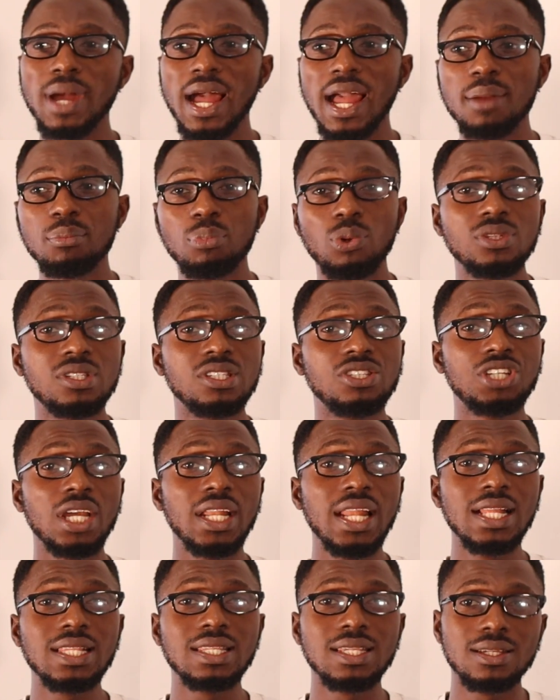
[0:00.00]
by both
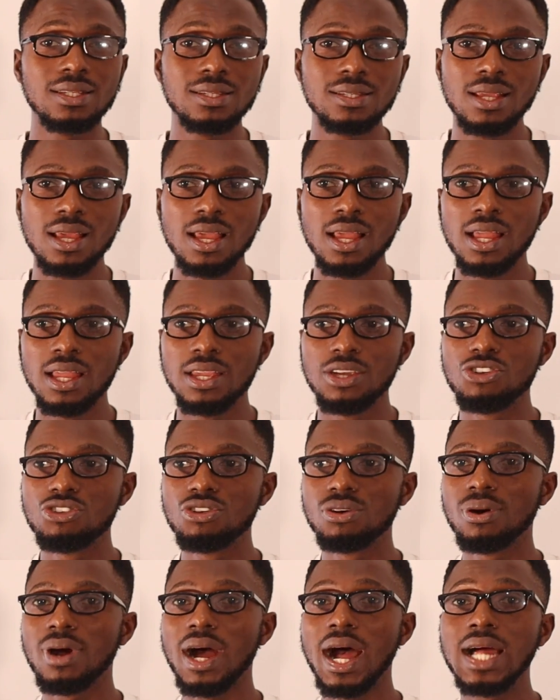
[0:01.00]
genetics, you
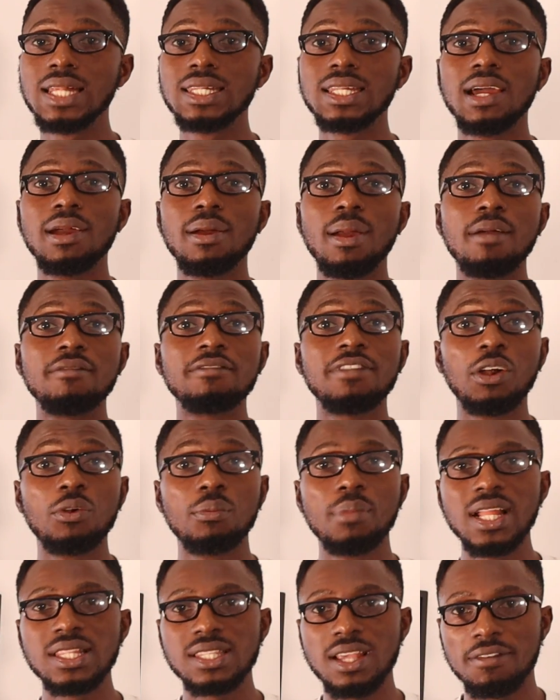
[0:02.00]
know, and the
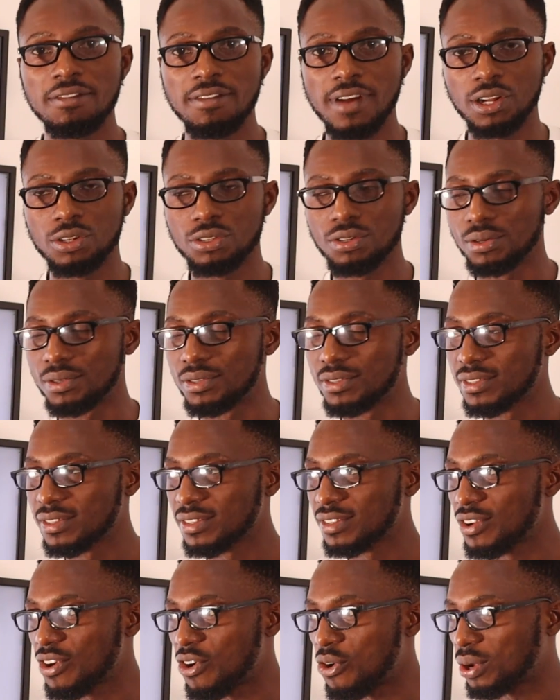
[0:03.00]
environmental factors.
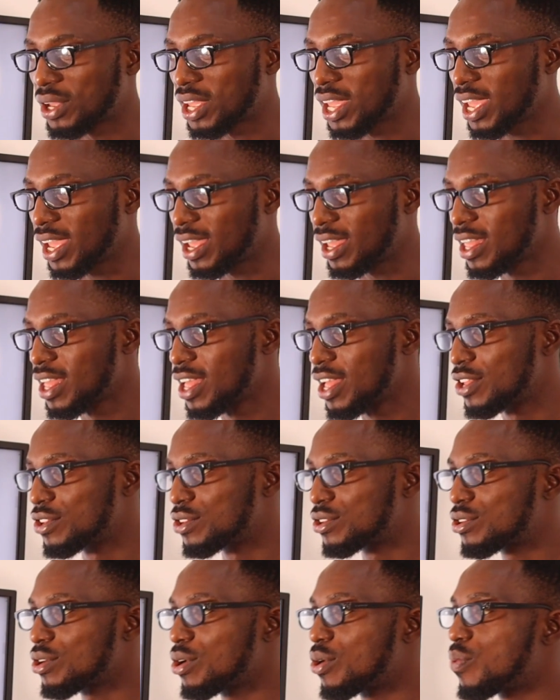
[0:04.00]
Okay,
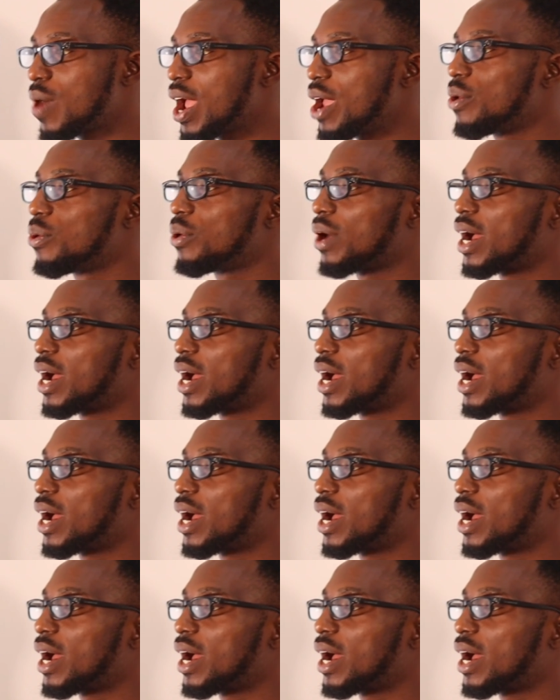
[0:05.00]
so when you